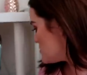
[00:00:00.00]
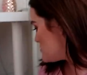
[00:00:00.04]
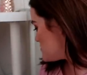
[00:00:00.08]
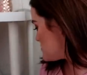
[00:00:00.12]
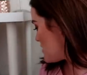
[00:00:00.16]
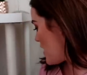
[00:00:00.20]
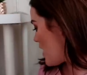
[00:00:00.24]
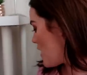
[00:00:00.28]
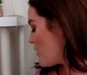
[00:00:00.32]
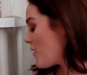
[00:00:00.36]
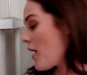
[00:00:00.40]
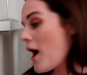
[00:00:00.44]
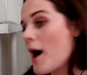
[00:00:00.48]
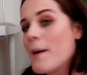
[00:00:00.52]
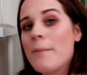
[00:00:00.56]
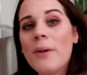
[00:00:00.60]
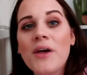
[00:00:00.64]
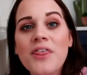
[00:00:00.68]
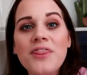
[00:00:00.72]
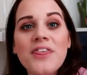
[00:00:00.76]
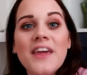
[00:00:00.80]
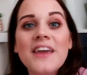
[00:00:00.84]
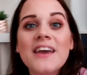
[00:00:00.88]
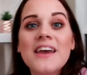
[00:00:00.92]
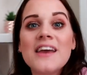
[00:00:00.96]
So I
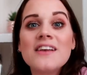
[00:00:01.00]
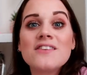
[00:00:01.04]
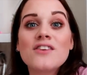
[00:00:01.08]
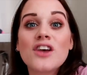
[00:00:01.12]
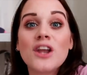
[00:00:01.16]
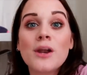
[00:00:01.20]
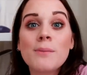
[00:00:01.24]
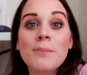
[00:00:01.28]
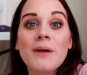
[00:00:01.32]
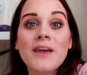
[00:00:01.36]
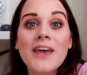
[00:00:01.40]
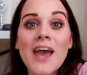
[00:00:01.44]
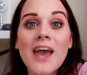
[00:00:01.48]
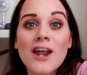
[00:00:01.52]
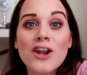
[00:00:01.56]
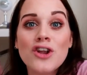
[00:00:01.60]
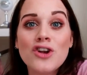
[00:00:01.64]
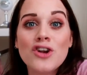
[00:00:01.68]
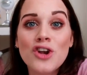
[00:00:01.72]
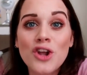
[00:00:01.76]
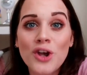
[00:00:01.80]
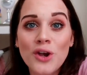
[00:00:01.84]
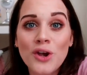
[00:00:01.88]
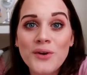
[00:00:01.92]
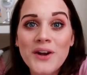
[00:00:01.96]
think he's going to be getting
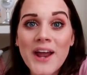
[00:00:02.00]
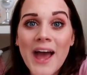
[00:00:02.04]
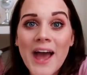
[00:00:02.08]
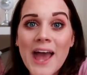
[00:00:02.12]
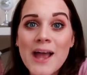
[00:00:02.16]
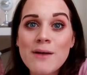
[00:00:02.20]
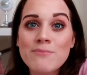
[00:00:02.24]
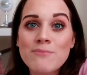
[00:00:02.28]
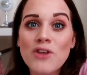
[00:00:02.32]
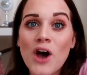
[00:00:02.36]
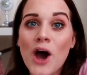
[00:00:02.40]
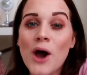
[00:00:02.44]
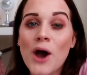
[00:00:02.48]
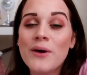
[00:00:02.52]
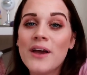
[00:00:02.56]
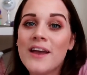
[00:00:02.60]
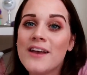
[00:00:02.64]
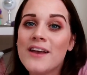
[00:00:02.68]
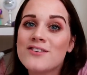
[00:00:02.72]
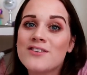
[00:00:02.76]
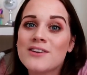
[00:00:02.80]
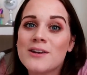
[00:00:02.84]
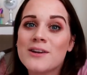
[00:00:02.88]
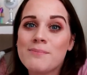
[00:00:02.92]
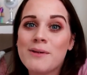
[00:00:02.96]
a new name though.
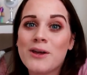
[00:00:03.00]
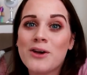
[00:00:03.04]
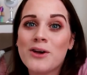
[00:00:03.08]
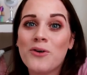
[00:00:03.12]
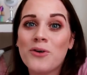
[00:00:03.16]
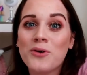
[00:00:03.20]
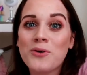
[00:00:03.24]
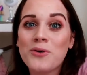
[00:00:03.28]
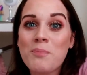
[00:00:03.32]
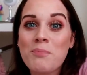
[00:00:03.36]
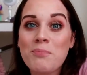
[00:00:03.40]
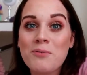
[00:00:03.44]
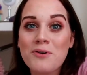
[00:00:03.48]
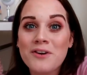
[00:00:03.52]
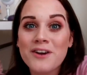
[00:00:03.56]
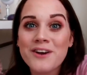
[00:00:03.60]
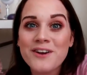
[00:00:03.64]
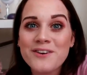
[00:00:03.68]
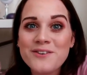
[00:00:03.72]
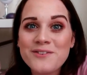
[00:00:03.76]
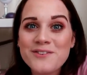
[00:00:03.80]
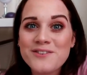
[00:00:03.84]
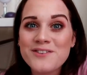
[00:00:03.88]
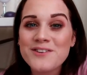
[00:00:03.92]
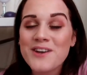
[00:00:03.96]
He's going to be called
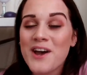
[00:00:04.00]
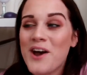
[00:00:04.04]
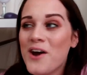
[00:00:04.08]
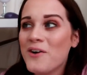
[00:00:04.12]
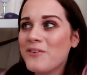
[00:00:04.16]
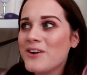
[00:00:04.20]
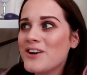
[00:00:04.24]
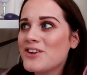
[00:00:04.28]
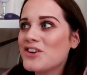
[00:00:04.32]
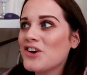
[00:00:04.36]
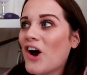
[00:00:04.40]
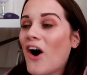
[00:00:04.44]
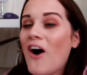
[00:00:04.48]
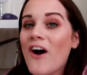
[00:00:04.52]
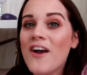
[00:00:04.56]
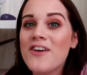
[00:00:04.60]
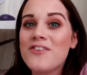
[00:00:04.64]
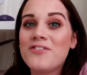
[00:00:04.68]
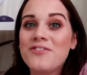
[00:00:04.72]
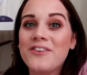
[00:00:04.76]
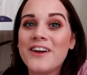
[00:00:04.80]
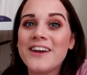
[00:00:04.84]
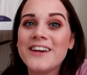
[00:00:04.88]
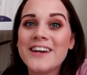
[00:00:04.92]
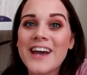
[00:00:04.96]
Bruce, which I
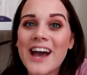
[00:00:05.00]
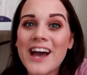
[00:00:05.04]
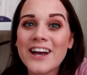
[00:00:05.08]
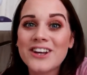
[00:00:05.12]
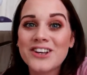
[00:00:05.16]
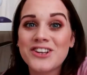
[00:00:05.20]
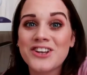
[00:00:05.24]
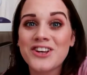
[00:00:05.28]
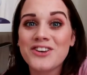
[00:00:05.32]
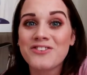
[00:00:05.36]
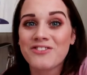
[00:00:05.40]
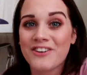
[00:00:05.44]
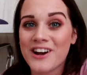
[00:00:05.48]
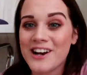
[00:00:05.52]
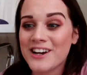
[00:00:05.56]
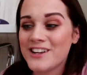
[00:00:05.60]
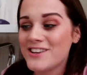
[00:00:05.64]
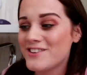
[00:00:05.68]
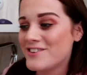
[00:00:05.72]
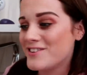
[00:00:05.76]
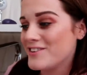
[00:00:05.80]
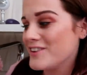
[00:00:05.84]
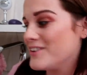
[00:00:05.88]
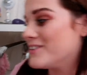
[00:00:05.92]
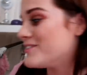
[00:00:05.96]
think actually really
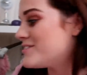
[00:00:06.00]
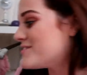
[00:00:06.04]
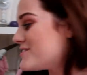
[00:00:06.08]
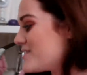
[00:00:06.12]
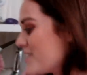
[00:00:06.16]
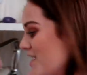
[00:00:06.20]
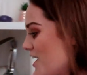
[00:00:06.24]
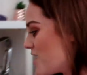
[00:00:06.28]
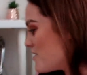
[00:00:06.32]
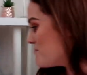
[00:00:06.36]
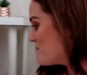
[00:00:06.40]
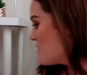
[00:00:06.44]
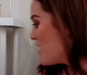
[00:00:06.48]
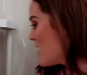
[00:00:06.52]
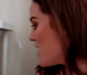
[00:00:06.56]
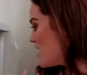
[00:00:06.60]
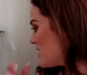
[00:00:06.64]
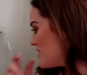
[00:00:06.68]
suits him.